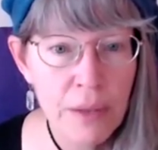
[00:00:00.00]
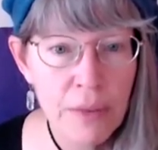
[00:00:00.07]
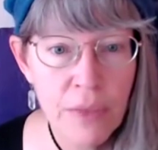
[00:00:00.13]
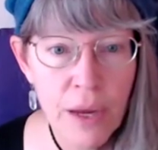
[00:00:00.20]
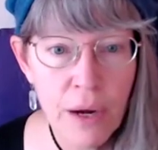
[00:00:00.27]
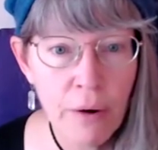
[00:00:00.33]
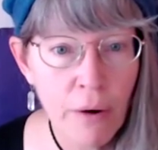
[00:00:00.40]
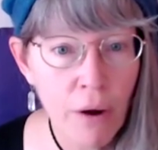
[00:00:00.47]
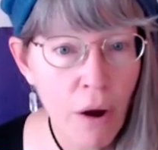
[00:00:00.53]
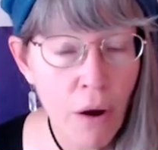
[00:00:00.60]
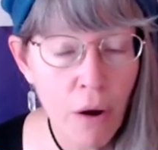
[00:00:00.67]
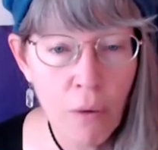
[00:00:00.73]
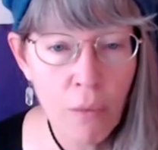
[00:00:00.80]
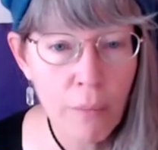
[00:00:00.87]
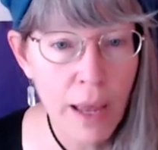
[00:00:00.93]
but their
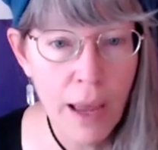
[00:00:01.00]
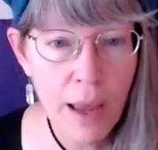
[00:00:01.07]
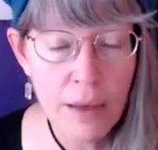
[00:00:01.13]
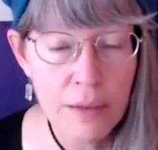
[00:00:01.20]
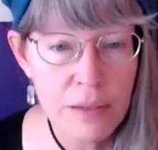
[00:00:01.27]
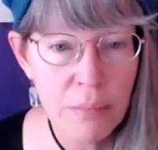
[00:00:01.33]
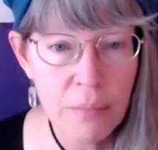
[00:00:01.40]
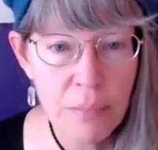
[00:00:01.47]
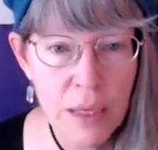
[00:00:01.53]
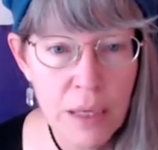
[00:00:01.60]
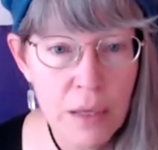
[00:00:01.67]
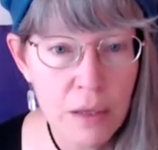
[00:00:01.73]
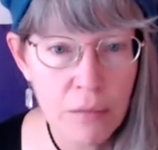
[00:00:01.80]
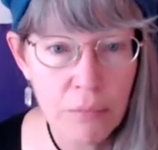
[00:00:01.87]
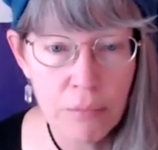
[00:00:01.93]
home has a
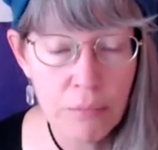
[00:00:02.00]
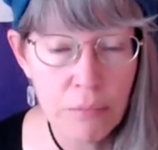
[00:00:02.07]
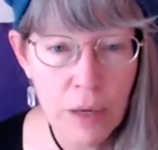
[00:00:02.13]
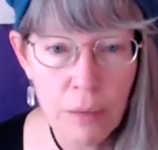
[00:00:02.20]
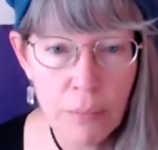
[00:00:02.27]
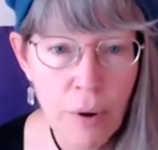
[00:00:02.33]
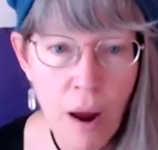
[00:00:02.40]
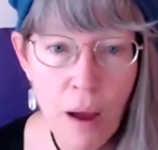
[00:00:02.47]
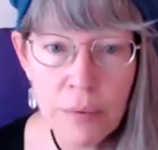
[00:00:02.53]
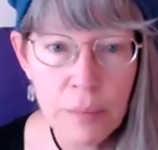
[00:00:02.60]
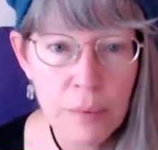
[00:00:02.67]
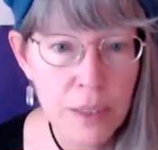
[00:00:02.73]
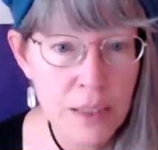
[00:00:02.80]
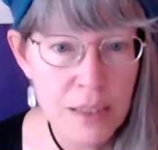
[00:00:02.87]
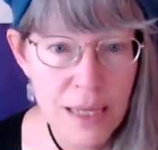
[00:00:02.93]
big,
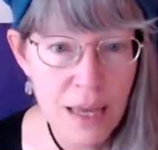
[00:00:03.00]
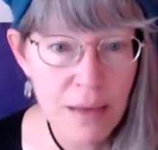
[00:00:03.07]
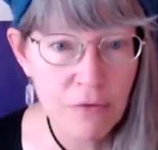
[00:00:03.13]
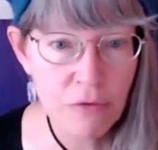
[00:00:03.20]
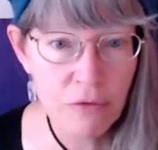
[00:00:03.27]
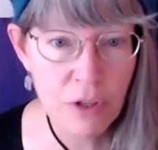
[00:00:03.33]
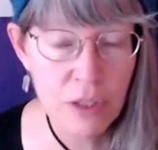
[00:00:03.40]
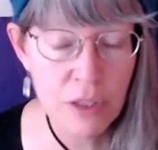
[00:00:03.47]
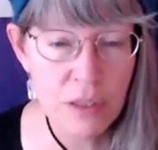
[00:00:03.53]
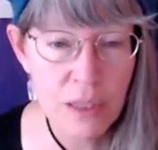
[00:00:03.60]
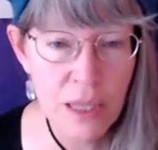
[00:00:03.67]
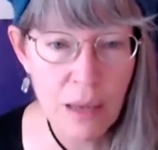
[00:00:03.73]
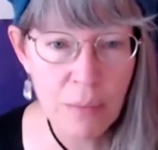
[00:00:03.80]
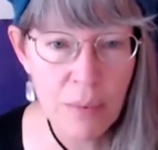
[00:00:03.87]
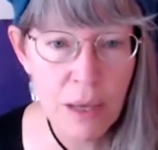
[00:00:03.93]
probably a 10-foot
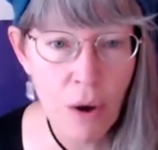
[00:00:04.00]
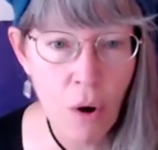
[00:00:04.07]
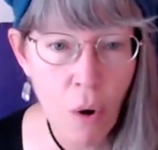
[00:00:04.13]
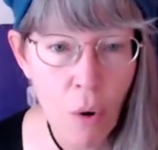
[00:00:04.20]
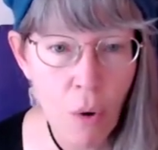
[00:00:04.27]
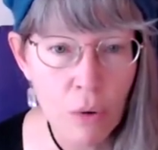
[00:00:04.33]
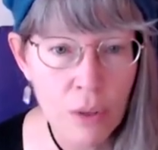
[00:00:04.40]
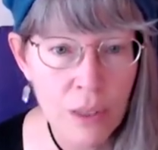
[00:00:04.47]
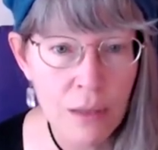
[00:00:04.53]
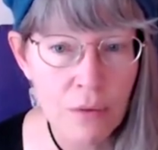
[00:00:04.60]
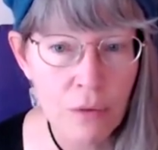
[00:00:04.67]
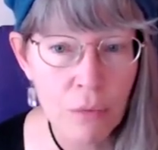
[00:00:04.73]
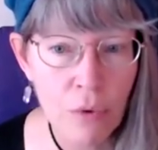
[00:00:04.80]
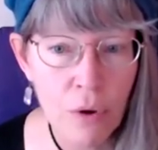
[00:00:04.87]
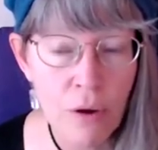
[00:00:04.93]
gaping hole
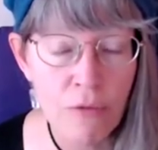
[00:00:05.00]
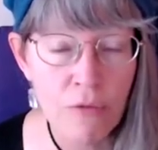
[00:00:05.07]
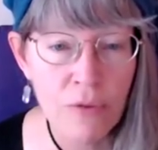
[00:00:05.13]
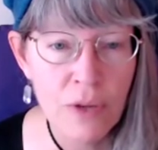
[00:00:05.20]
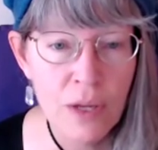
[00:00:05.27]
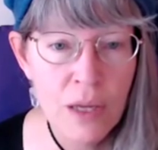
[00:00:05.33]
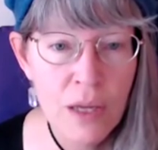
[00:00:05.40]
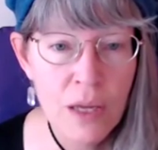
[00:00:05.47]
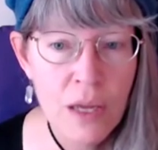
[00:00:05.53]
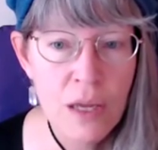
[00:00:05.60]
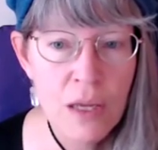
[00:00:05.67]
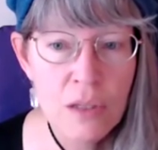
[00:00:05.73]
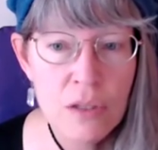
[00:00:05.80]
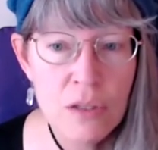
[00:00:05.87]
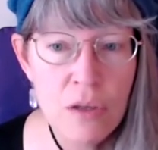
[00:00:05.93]
in the roof.
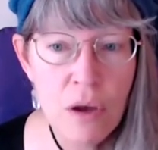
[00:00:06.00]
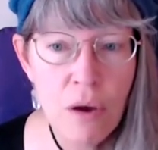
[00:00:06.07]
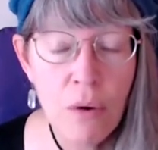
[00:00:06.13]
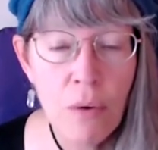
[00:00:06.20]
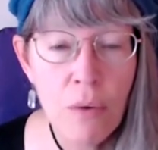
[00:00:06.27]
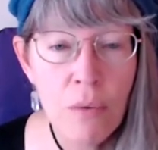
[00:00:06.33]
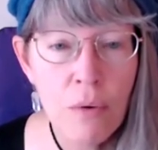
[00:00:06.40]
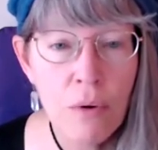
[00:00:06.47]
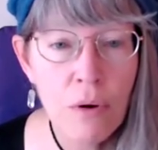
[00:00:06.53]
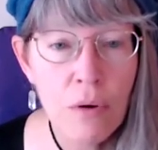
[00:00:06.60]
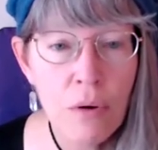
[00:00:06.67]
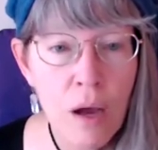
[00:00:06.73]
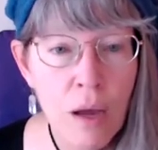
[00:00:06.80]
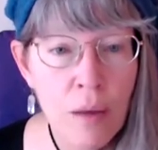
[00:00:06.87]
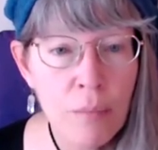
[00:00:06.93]
So
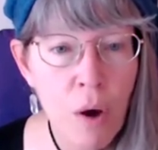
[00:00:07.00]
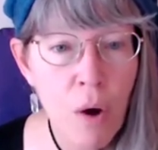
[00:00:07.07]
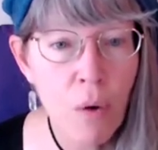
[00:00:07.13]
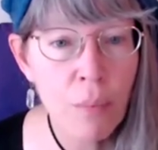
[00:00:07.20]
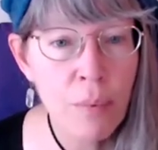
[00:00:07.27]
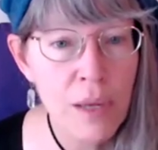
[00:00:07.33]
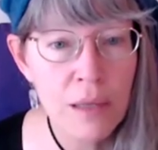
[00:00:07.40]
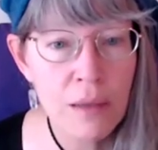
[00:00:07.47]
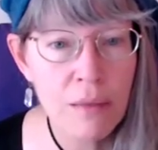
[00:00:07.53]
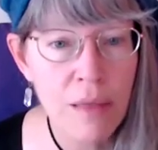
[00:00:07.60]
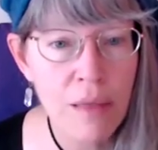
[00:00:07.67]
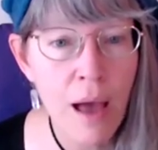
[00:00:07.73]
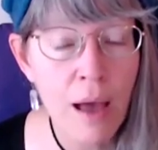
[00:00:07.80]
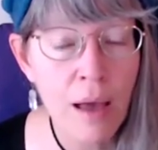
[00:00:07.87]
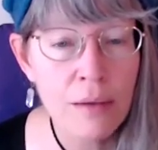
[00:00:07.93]
I'm hoping
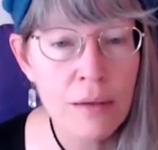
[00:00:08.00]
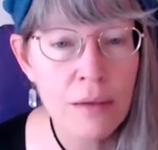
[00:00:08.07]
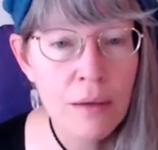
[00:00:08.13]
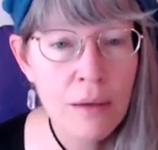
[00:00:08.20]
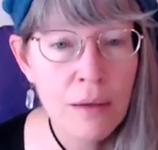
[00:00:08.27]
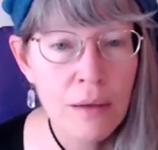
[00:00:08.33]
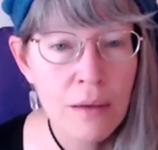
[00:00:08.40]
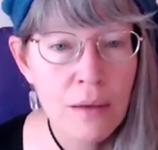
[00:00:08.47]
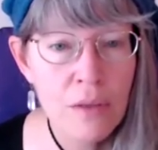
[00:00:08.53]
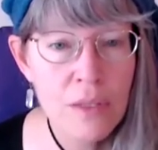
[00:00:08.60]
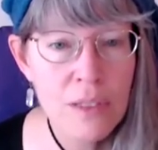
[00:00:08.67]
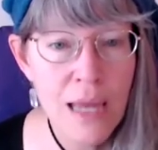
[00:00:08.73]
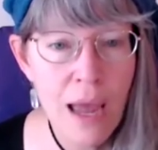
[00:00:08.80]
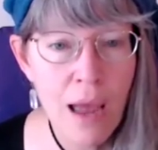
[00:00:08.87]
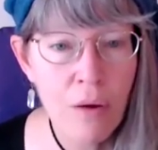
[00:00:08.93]
that
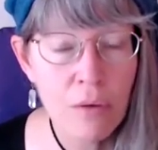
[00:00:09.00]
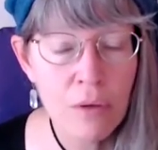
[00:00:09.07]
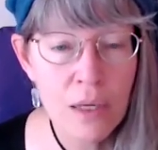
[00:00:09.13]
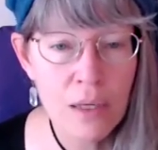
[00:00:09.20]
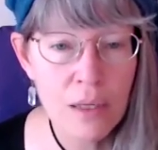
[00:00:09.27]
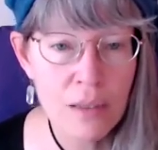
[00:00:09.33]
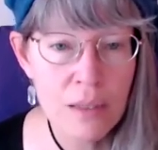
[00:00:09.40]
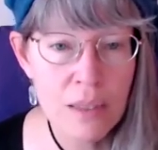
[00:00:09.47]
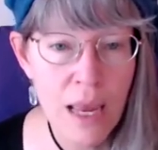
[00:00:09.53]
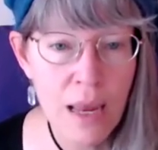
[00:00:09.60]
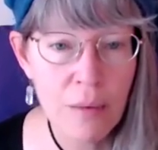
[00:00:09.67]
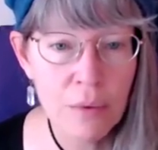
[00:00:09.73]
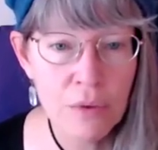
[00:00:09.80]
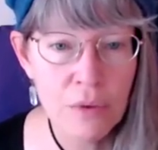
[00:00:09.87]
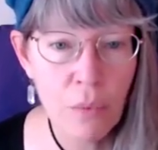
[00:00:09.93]
the town is
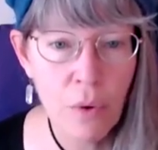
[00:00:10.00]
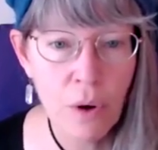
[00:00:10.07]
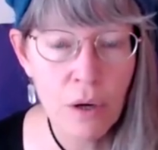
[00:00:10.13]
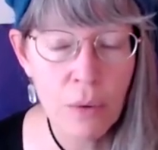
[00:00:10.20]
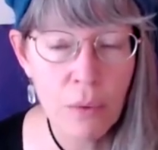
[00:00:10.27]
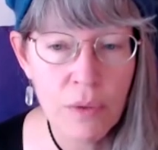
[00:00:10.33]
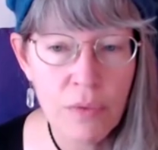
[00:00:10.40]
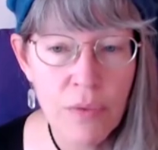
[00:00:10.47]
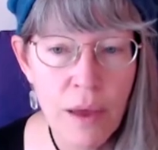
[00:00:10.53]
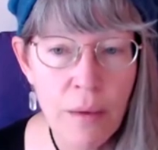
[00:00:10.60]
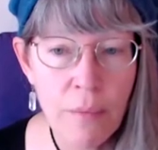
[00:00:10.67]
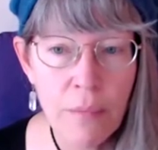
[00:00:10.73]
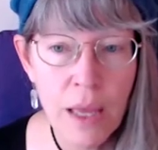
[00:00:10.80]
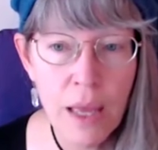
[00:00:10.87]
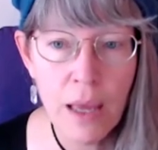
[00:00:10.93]
able to work with
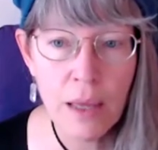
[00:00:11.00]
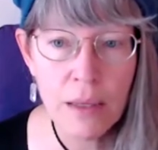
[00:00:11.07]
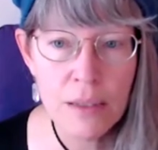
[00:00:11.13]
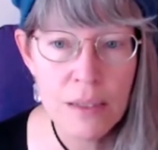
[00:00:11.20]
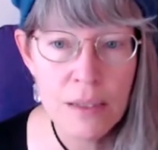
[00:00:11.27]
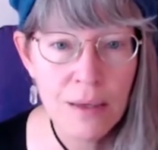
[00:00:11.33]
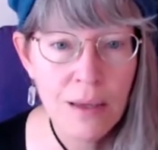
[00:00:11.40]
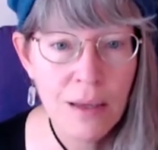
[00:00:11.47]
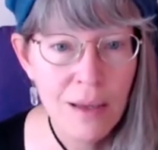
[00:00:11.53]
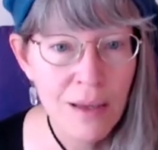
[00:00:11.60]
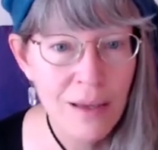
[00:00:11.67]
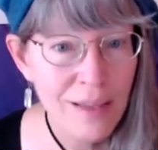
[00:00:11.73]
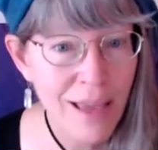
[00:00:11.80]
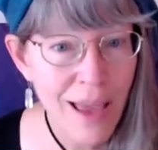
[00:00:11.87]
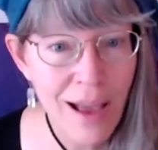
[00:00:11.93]
them. And
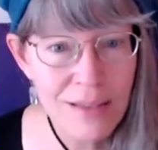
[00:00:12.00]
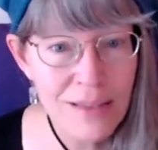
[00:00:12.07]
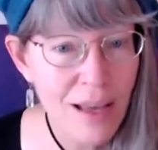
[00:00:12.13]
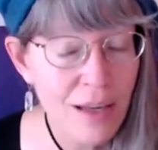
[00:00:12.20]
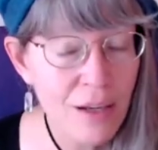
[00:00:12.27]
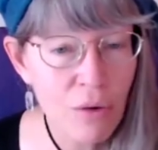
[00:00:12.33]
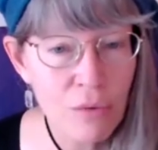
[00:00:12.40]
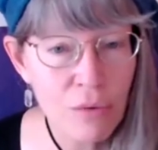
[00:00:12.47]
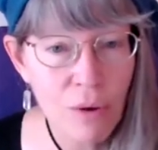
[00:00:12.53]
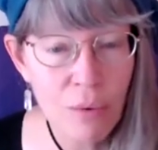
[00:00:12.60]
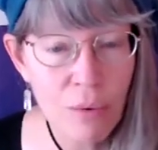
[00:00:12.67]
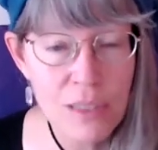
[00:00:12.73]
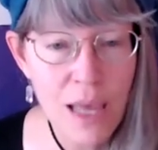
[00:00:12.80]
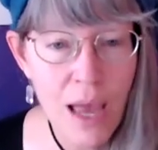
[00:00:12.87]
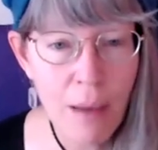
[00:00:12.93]
yes, I don't
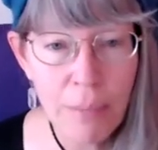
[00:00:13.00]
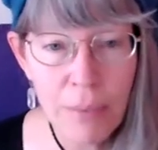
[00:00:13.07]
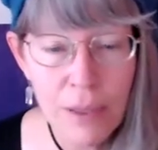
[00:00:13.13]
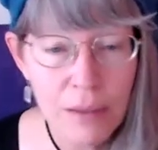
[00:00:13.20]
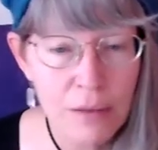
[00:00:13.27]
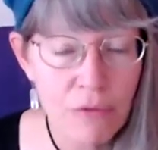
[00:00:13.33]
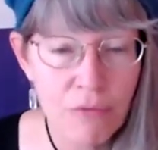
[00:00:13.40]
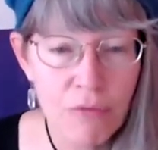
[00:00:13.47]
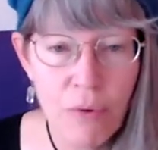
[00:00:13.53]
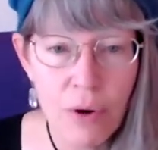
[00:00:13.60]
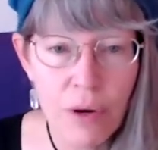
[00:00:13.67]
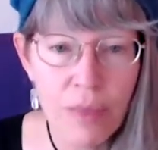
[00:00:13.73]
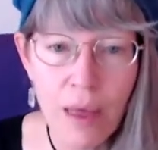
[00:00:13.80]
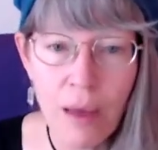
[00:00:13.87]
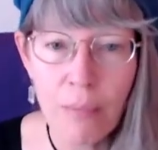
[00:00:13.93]
know what's happened
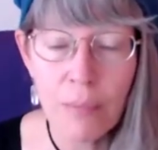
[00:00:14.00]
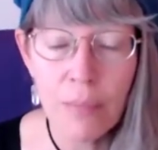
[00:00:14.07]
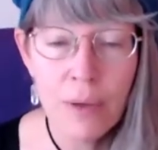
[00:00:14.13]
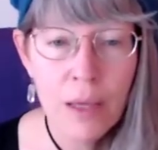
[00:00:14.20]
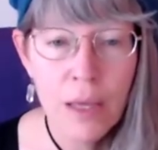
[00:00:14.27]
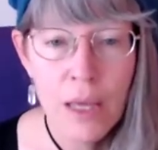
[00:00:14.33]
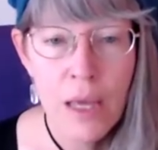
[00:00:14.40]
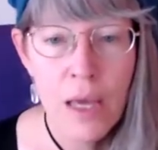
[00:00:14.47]
for them.